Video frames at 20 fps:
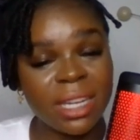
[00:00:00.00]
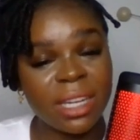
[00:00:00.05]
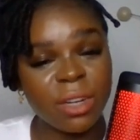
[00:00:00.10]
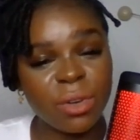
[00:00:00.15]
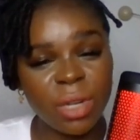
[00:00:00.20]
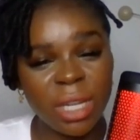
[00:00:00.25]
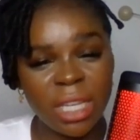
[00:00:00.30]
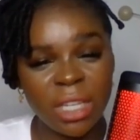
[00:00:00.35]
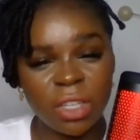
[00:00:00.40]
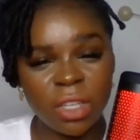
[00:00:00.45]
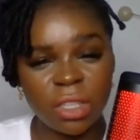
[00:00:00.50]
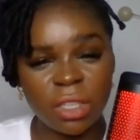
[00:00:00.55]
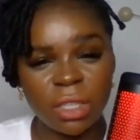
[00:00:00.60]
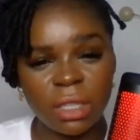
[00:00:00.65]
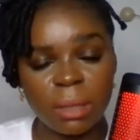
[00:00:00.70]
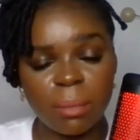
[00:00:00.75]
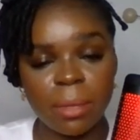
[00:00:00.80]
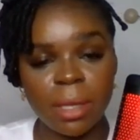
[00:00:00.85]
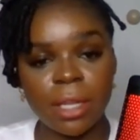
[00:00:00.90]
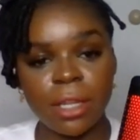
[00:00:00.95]
Didn't really touch
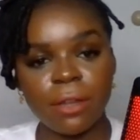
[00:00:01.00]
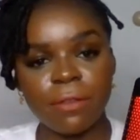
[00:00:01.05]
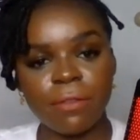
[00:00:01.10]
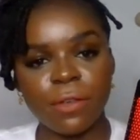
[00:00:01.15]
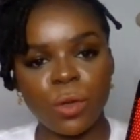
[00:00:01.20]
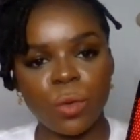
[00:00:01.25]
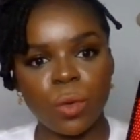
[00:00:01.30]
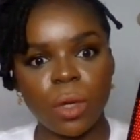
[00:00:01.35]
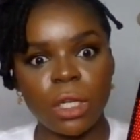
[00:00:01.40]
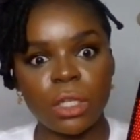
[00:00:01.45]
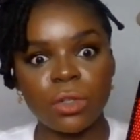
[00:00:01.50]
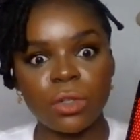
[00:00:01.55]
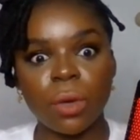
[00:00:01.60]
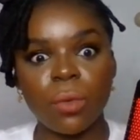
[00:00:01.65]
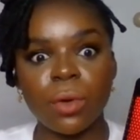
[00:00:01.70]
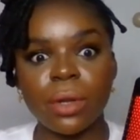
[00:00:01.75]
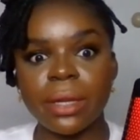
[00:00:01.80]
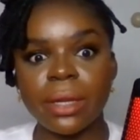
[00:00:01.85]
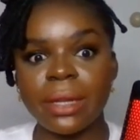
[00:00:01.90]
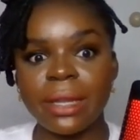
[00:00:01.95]
on them individually, so I
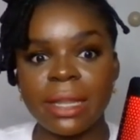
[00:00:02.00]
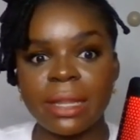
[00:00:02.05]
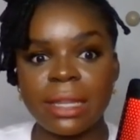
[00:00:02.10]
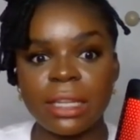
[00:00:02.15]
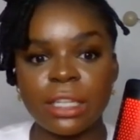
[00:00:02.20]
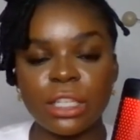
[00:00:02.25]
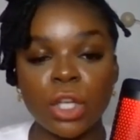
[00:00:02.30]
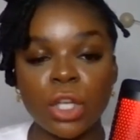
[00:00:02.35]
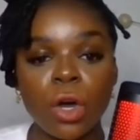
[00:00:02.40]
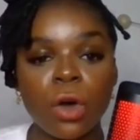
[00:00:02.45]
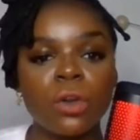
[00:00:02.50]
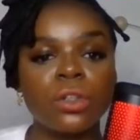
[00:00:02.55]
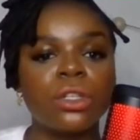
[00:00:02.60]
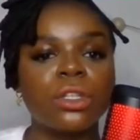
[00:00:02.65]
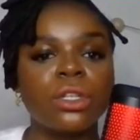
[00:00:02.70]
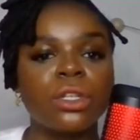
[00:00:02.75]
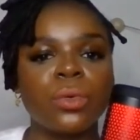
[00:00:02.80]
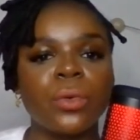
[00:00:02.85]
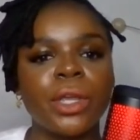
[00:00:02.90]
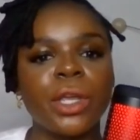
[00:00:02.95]
want to get this out
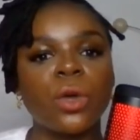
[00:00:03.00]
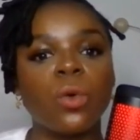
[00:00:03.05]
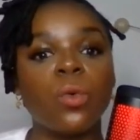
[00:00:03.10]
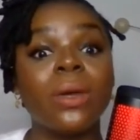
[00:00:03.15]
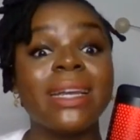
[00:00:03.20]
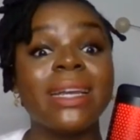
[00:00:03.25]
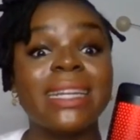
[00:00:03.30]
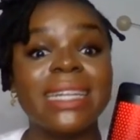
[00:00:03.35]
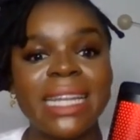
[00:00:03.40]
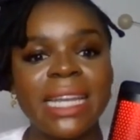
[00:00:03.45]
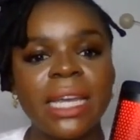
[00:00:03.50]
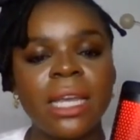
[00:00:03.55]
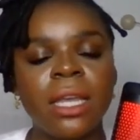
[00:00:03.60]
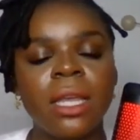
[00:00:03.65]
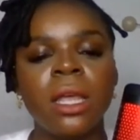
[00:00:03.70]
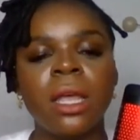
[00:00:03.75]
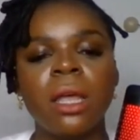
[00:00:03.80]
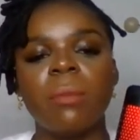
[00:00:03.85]
of the way quickly